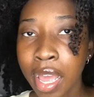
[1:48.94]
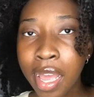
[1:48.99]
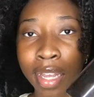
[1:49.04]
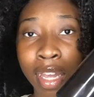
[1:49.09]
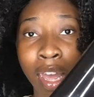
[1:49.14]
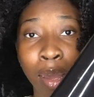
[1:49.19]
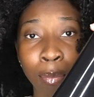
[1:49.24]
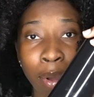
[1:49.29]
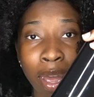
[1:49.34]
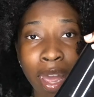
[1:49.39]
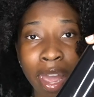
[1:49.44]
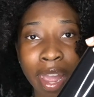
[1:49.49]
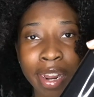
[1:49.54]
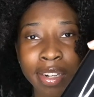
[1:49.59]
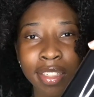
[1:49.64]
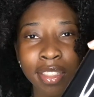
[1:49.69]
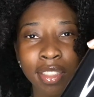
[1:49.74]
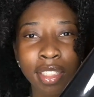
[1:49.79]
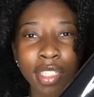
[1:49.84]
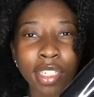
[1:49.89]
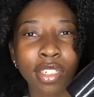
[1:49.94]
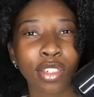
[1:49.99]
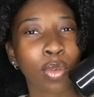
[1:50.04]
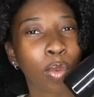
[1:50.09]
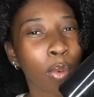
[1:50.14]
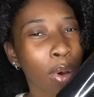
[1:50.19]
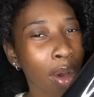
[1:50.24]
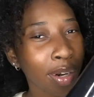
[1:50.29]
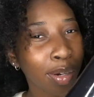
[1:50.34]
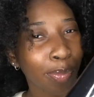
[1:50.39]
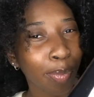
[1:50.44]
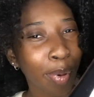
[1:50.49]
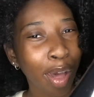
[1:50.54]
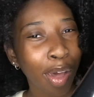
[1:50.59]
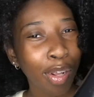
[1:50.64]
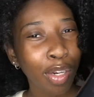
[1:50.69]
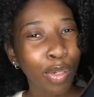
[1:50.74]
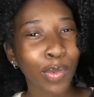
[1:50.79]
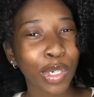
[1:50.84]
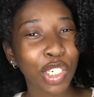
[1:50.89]
Got my handy dandy water
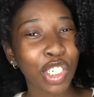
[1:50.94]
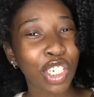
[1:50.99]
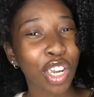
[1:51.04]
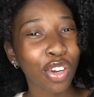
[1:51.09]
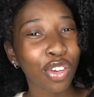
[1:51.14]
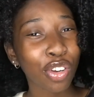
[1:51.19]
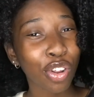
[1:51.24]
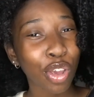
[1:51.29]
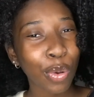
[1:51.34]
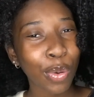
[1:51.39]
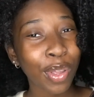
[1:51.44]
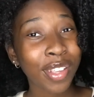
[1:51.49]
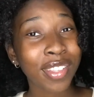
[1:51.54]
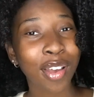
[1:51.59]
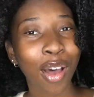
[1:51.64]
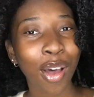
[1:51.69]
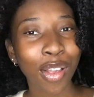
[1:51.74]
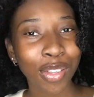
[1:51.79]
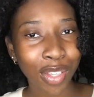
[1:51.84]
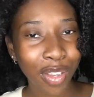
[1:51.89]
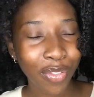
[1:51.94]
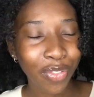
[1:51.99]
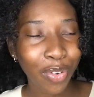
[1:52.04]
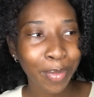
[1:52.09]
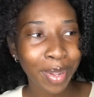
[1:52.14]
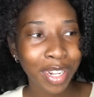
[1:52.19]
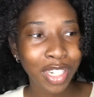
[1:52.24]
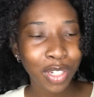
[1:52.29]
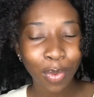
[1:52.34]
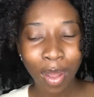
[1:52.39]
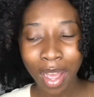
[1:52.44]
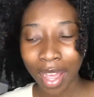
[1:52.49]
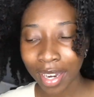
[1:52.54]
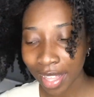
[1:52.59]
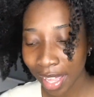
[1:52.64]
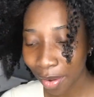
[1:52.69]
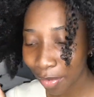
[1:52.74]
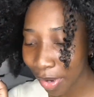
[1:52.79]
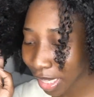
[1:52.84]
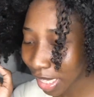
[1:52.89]
bottle, which y'all know is also from Entwine.
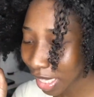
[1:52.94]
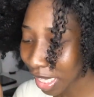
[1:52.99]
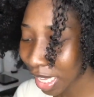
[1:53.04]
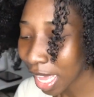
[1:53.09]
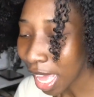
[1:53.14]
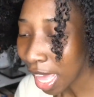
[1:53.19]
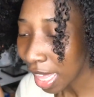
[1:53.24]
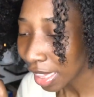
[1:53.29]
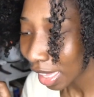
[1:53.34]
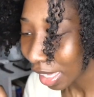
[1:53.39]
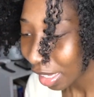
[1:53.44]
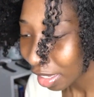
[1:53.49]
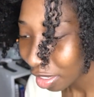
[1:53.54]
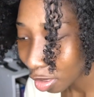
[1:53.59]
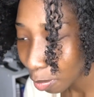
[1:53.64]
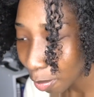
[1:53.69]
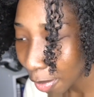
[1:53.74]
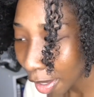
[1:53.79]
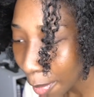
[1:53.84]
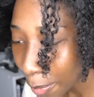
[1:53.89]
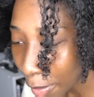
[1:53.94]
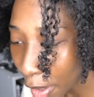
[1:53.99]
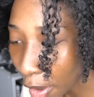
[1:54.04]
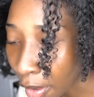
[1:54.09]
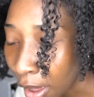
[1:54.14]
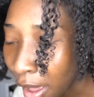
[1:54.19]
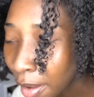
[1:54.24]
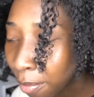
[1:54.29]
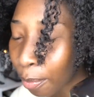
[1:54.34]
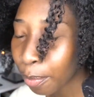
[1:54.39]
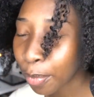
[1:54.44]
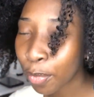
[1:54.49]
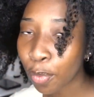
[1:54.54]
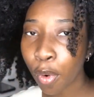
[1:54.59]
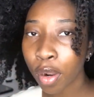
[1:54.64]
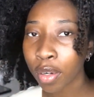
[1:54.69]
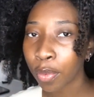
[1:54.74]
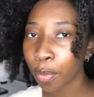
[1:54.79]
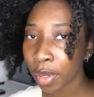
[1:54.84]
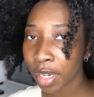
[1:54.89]
They hooked me up, y'all. I've been
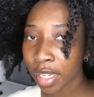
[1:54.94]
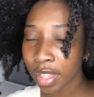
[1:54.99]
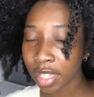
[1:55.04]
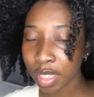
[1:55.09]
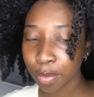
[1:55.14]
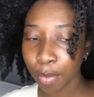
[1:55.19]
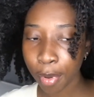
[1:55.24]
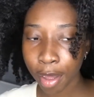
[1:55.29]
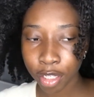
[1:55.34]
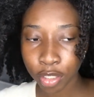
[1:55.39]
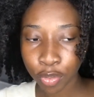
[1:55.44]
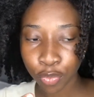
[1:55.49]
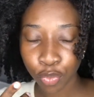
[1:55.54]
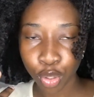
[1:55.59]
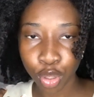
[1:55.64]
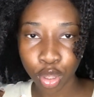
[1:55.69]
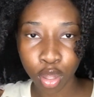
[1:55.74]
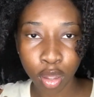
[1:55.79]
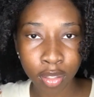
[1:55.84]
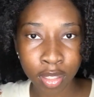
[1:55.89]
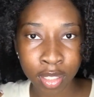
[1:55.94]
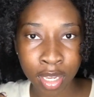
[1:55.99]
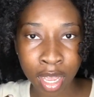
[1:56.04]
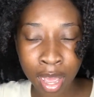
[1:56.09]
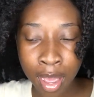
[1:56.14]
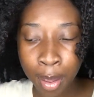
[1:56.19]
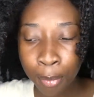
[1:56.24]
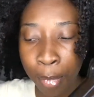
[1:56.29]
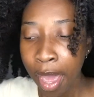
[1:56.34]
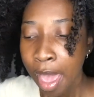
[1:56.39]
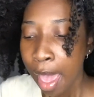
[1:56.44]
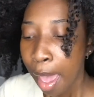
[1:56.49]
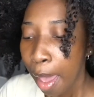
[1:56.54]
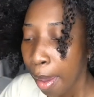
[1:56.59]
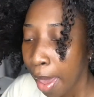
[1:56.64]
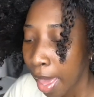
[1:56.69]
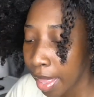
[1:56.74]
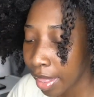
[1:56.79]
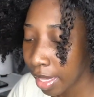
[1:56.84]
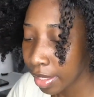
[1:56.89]
wanting one of these bottles for a long time,
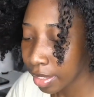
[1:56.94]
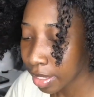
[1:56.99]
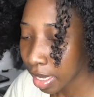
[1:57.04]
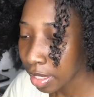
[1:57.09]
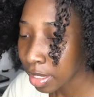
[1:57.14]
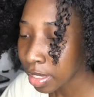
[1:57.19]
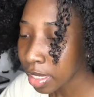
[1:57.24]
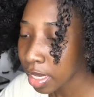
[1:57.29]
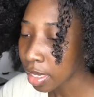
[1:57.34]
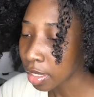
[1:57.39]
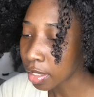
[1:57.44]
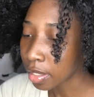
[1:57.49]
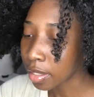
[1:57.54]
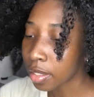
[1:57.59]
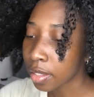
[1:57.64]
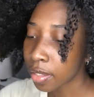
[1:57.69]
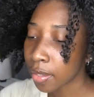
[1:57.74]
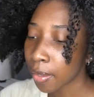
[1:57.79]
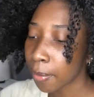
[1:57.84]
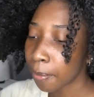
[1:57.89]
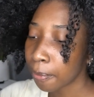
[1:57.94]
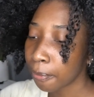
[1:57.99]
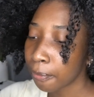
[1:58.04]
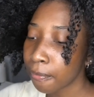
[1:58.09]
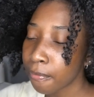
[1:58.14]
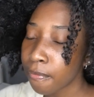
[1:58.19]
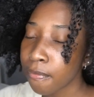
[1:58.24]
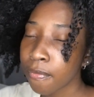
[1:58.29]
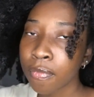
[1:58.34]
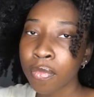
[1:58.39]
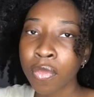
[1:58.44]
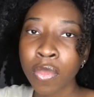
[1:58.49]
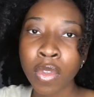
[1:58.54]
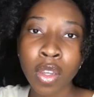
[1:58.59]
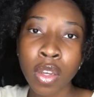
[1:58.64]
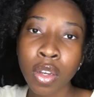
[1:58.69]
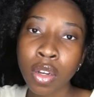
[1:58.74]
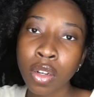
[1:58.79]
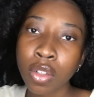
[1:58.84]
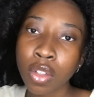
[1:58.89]
and they said, sis,
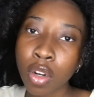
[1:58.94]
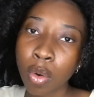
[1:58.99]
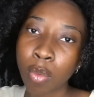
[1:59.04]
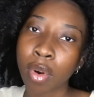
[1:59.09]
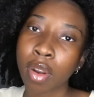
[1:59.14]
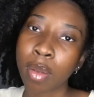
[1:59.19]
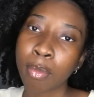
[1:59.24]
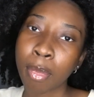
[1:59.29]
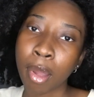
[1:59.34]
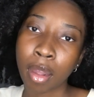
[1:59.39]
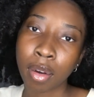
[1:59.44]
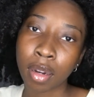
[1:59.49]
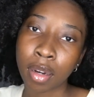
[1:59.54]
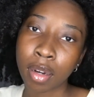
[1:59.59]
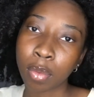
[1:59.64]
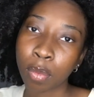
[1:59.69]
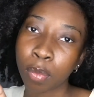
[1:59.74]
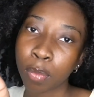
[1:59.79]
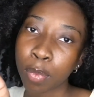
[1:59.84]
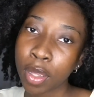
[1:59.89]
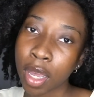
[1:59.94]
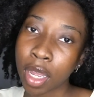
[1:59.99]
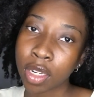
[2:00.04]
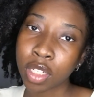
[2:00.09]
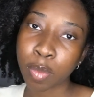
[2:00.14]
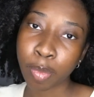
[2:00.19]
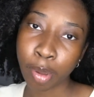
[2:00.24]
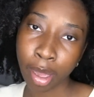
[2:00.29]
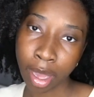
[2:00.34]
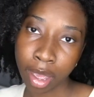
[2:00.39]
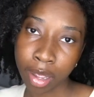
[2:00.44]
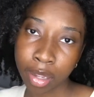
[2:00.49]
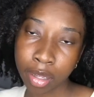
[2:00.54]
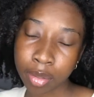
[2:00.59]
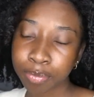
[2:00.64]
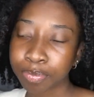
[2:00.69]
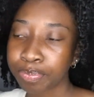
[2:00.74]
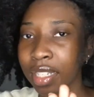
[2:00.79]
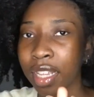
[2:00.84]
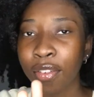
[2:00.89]
don't worry about it. We got your back.
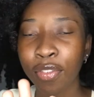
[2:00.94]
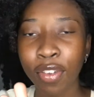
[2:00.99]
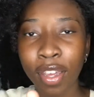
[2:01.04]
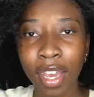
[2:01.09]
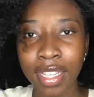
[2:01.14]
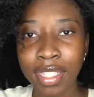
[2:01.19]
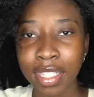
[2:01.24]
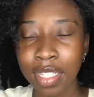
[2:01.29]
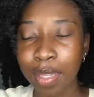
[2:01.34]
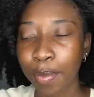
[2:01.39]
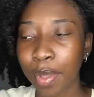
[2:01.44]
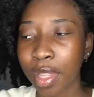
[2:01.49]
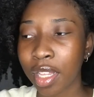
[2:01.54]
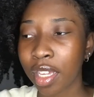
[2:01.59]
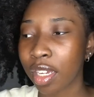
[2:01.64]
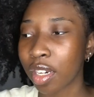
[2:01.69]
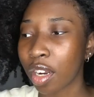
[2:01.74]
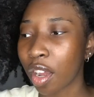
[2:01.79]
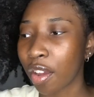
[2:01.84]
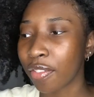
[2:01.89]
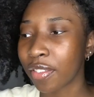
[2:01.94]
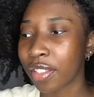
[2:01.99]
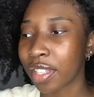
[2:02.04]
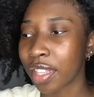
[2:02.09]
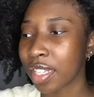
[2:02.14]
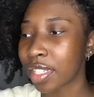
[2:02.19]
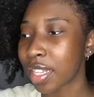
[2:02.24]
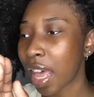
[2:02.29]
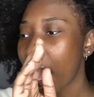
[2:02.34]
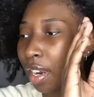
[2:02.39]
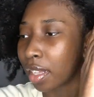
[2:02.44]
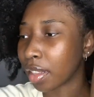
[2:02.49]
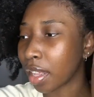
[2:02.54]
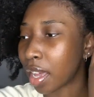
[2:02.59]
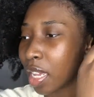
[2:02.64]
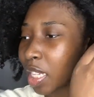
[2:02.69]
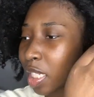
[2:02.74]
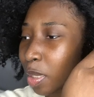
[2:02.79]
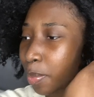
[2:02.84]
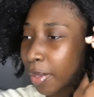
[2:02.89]
If you guys see me looking off to the side a
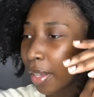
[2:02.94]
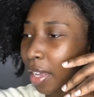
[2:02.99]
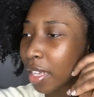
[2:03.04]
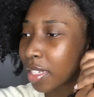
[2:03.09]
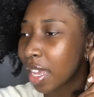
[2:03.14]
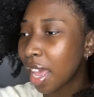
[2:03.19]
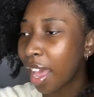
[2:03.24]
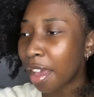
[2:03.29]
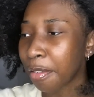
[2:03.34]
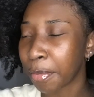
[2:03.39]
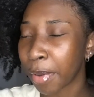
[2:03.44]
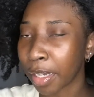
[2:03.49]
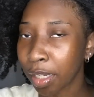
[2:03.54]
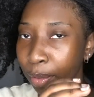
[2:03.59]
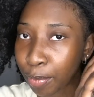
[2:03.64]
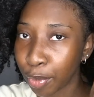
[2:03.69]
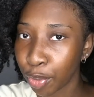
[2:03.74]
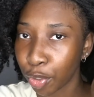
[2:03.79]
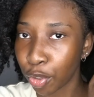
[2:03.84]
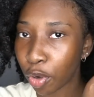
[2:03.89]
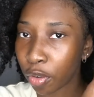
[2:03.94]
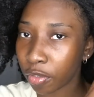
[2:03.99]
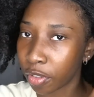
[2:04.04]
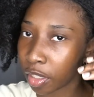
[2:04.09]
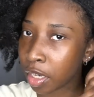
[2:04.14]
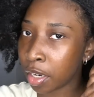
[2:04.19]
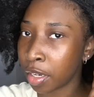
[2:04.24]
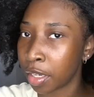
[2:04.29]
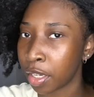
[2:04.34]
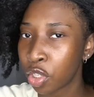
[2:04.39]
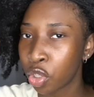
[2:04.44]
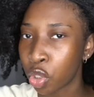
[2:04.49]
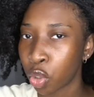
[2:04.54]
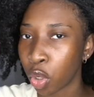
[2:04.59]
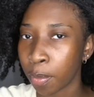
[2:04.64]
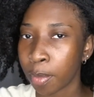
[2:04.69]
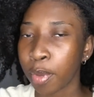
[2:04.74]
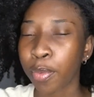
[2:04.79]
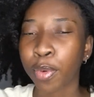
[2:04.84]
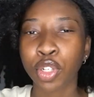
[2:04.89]
lot, because I have my computer over here and it's
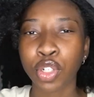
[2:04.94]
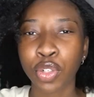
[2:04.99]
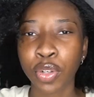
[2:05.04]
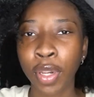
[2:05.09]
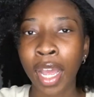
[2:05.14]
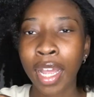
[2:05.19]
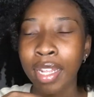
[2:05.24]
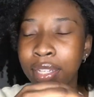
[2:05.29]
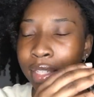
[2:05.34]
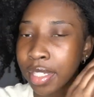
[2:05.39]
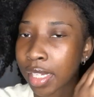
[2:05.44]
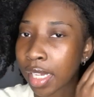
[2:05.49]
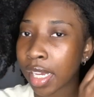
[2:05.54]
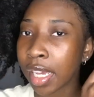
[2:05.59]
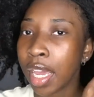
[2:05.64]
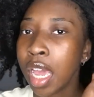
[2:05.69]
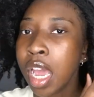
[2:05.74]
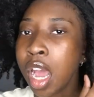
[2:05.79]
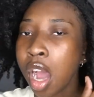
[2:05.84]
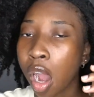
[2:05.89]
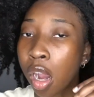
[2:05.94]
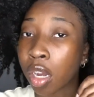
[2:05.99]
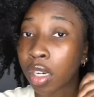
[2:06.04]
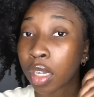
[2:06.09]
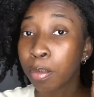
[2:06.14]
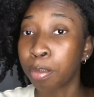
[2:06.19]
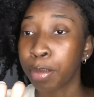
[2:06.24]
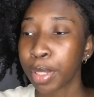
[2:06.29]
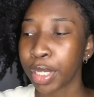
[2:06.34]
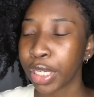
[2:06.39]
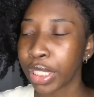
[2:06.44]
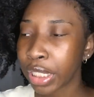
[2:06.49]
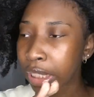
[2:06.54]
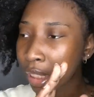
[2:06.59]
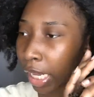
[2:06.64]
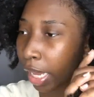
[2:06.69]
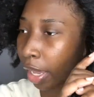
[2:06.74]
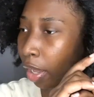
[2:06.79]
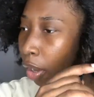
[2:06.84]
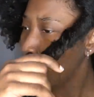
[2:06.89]
showing me what you guys see on a bigger
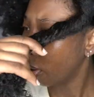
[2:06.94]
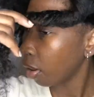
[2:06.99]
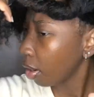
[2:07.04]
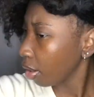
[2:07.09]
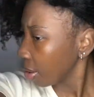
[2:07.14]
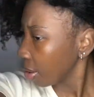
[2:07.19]
scale.